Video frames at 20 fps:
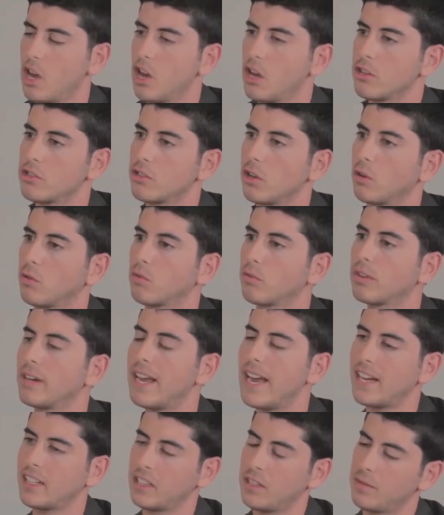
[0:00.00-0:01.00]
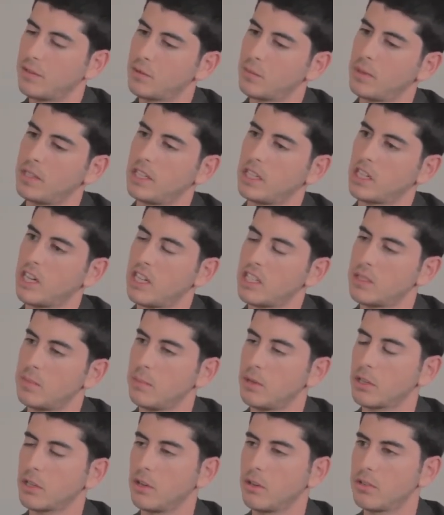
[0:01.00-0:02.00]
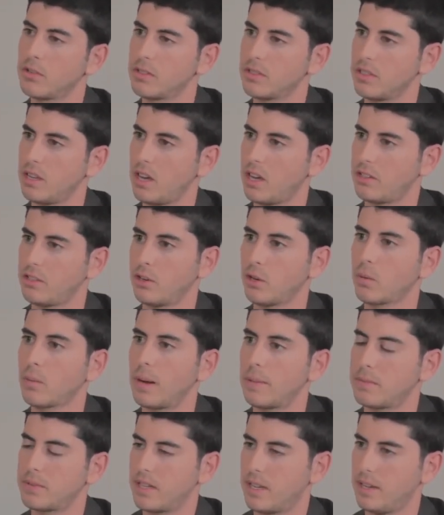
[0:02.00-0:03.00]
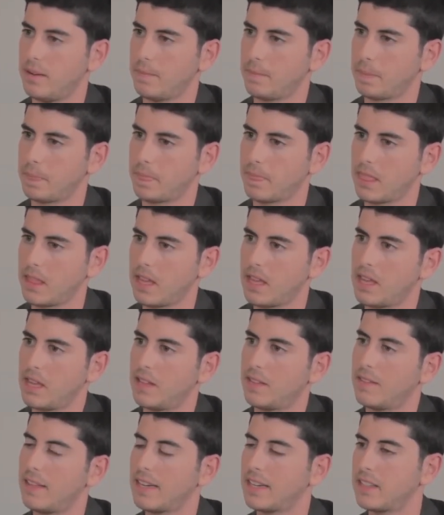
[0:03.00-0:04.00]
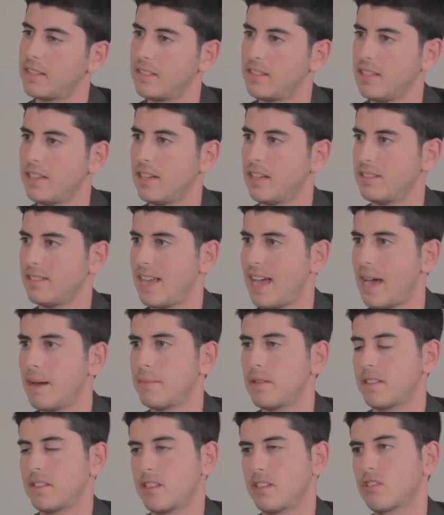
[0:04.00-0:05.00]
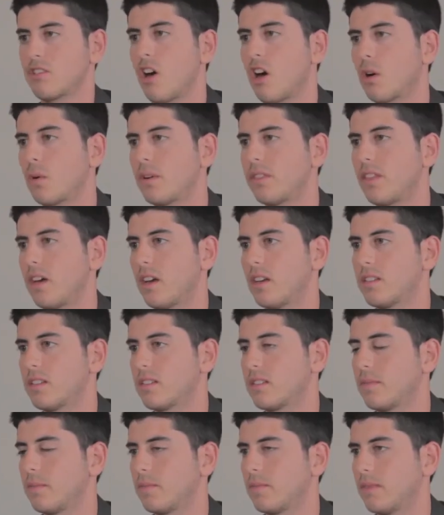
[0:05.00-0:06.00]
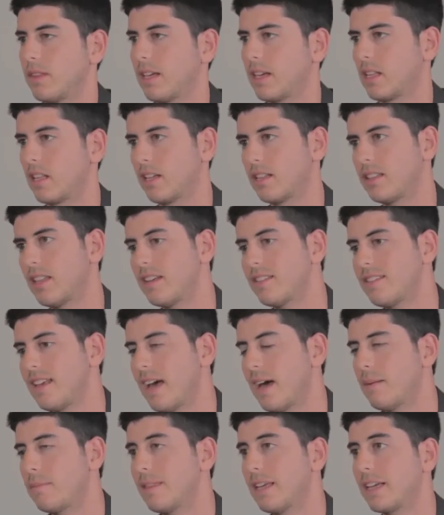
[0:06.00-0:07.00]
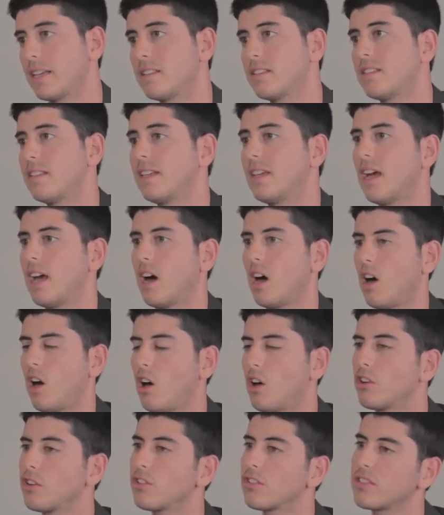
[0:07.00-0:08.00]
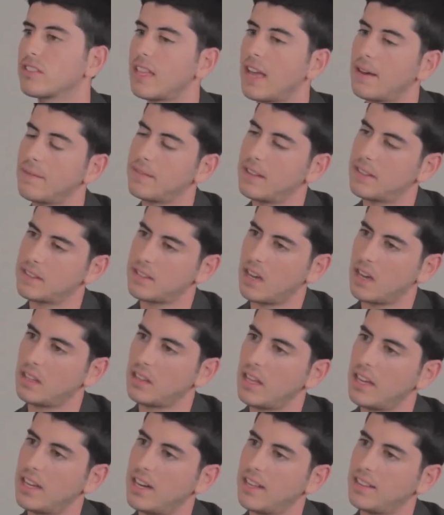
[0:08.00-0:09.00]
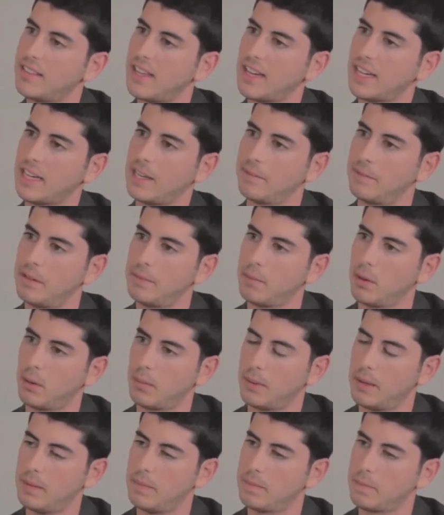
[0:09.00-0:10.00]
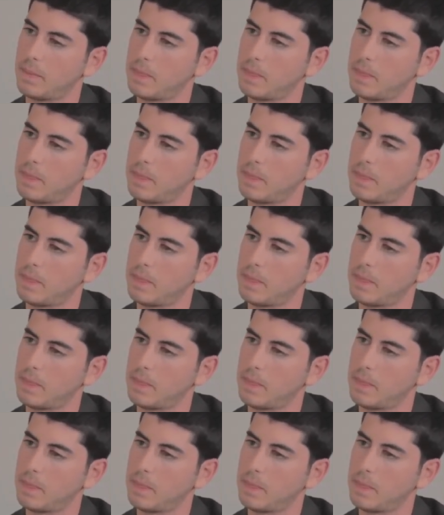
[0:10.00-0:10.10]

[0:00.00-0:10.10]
So reactive is when the customer goes on your website, they can see a tab that says Talk with Us, they click that tab, they can see all your staff that's online at that given moment.